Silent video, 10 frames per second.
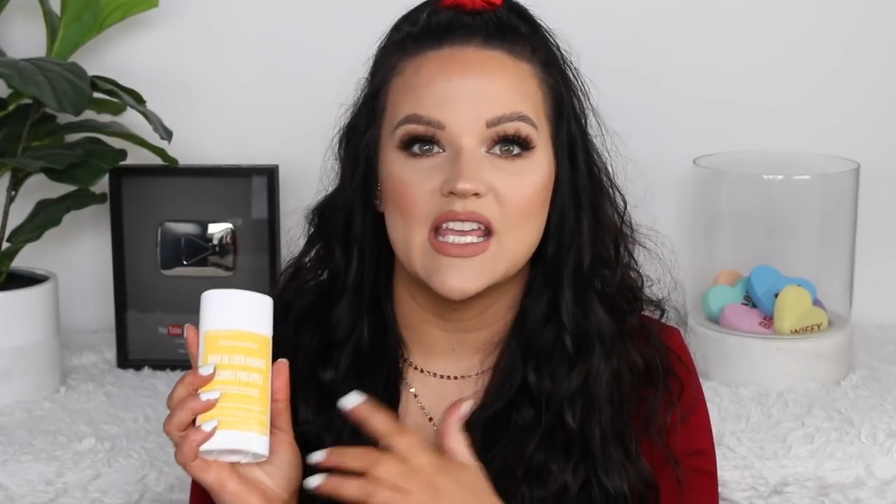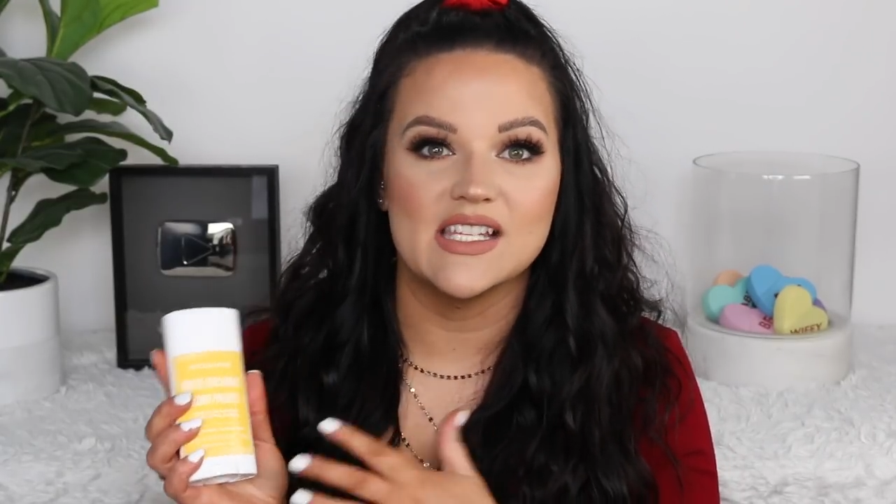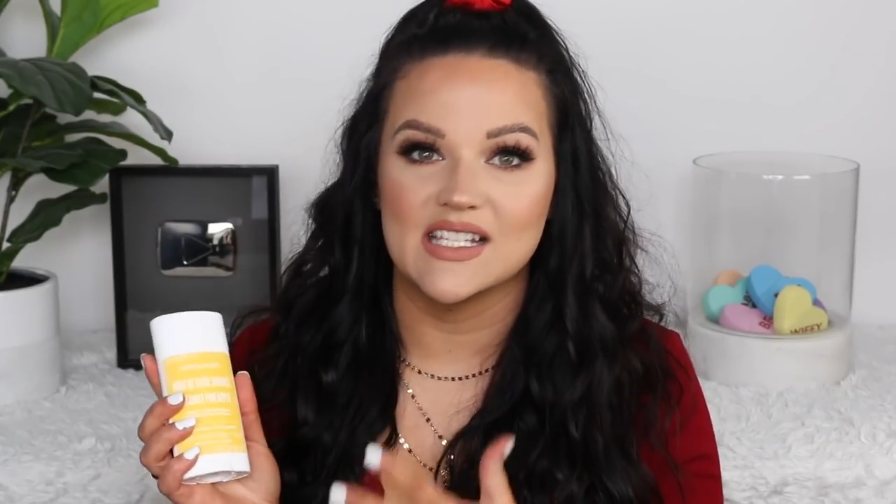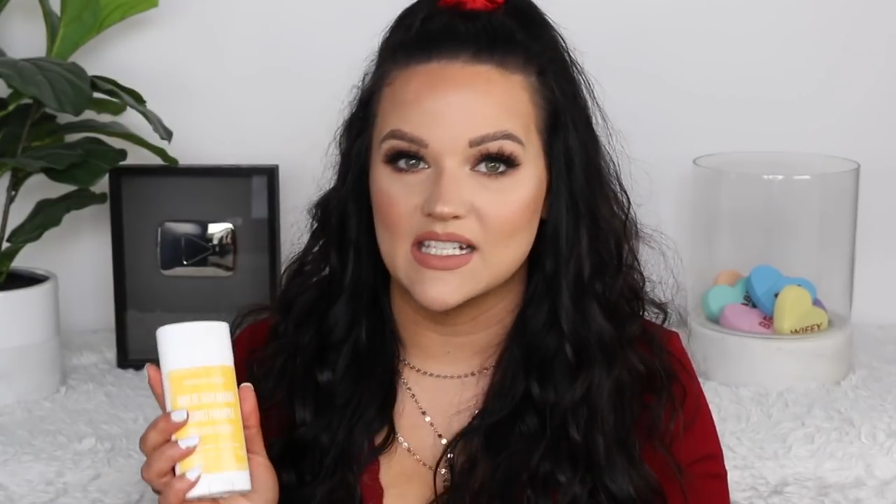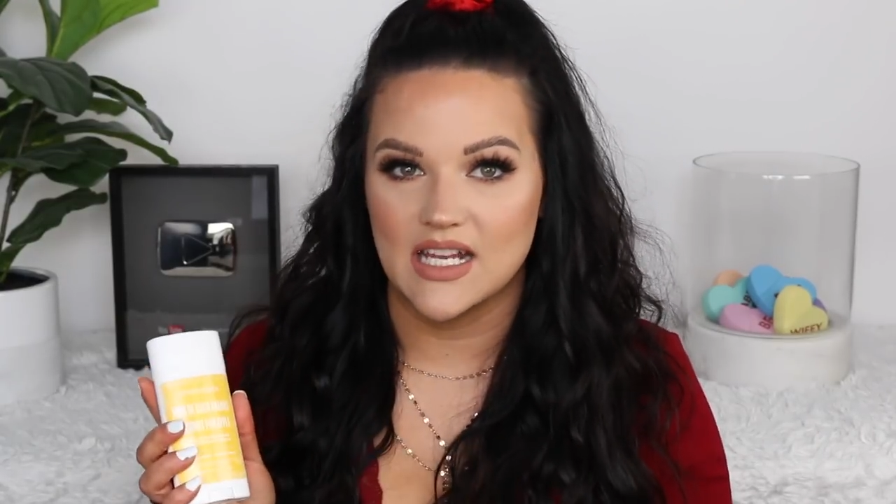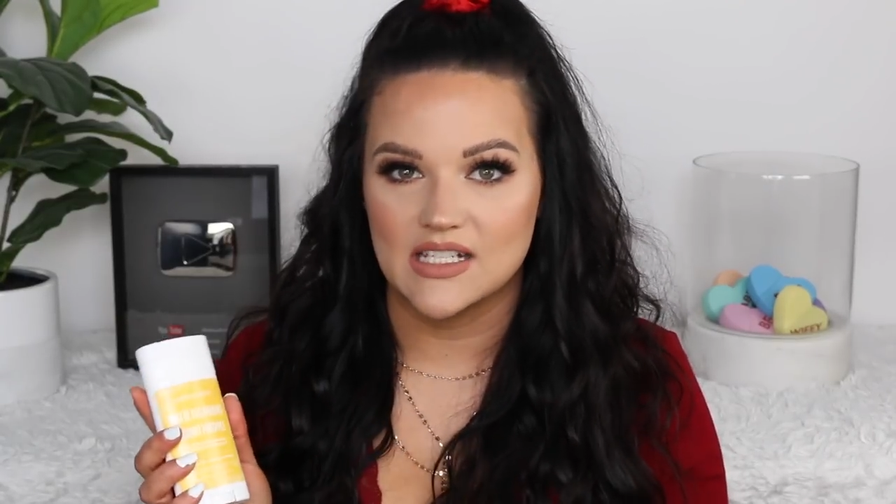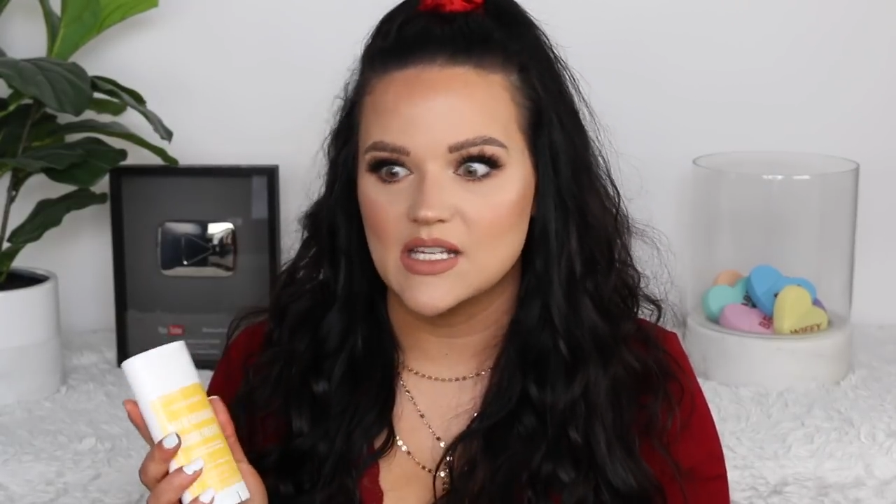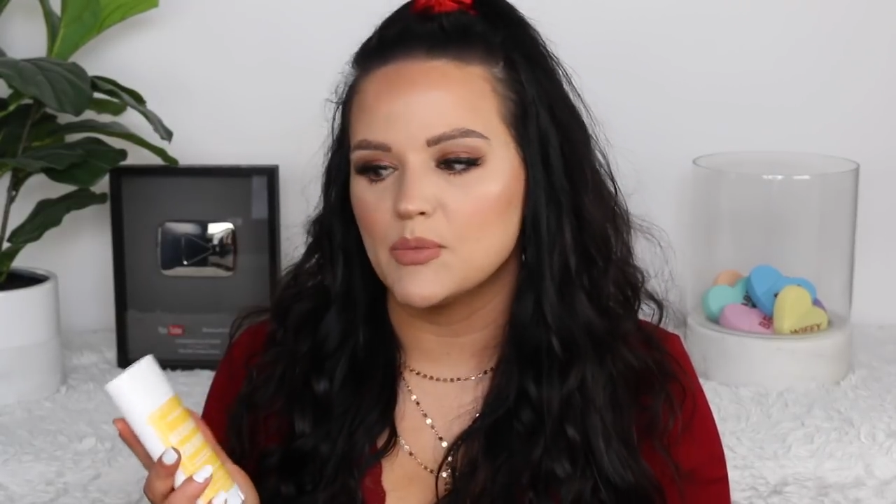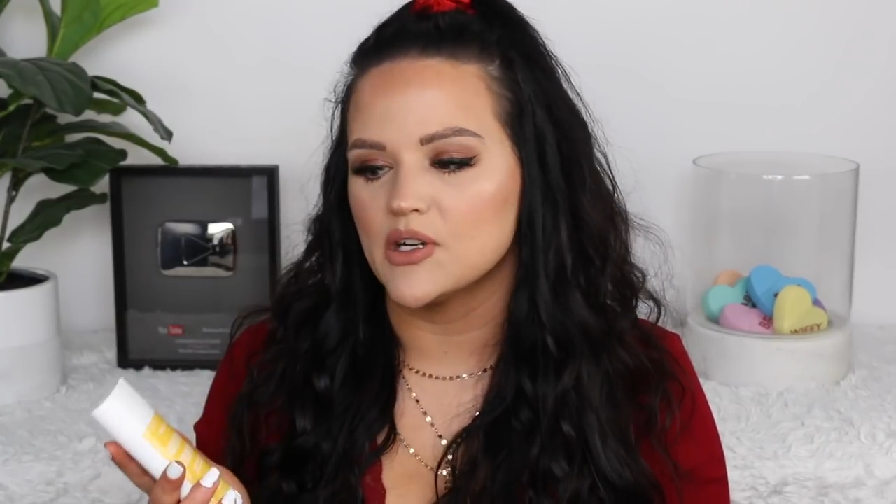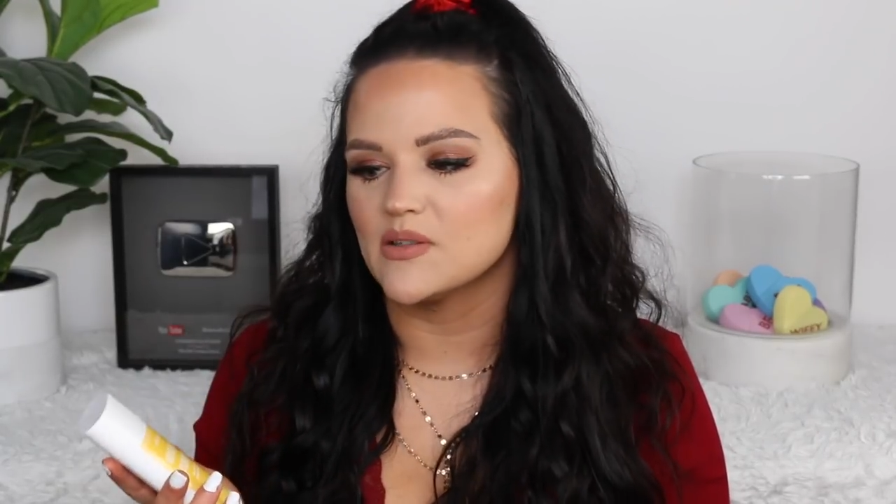isn't an
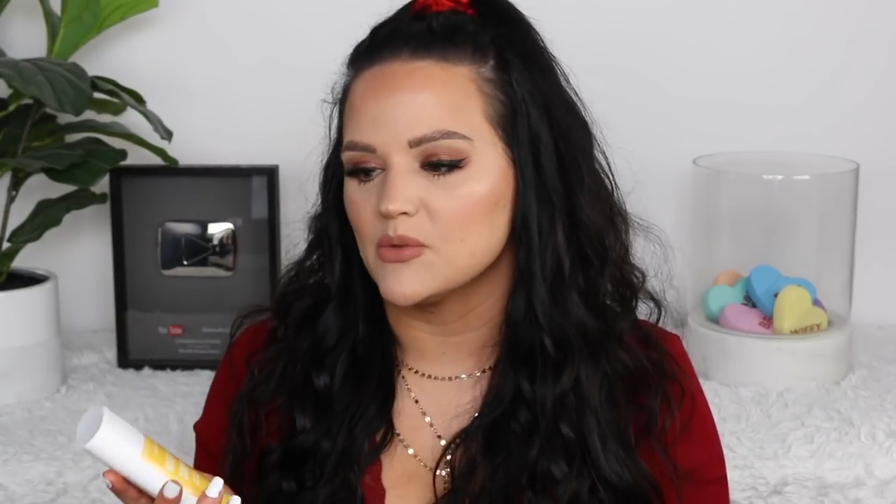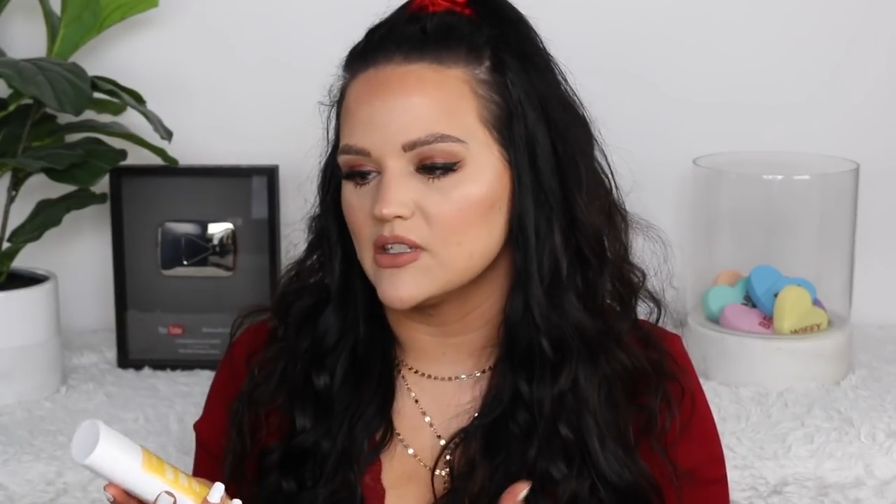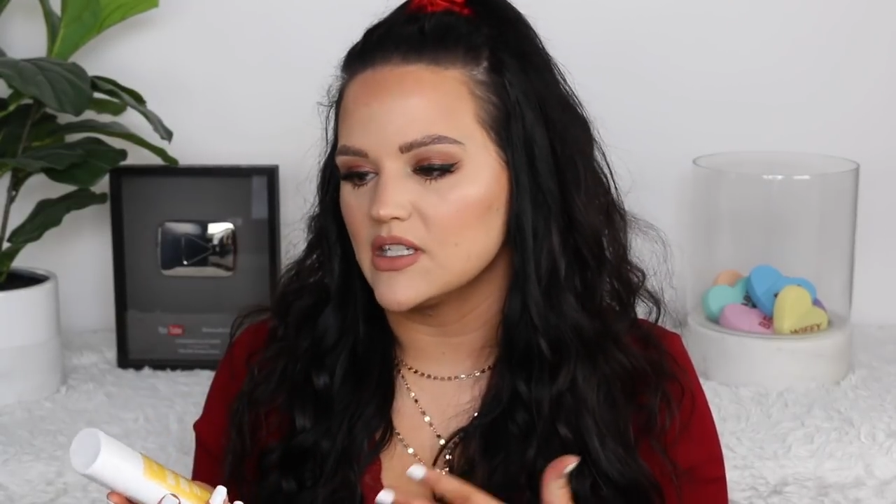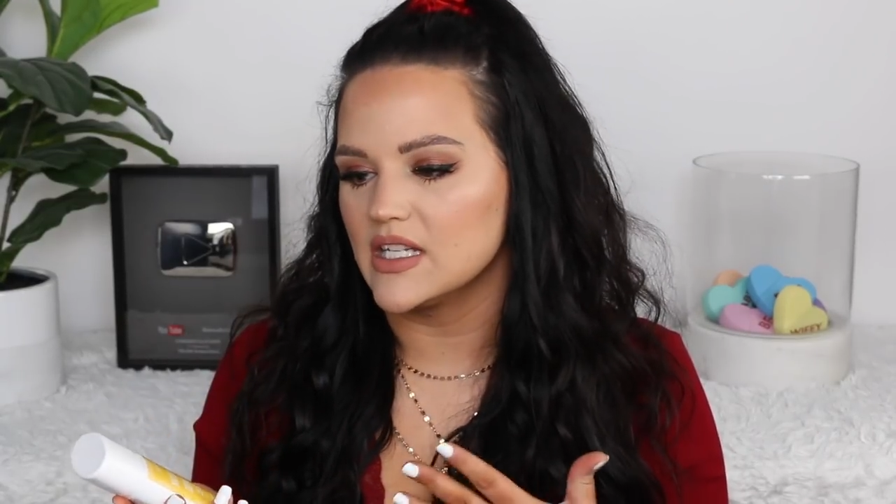antiperspirant.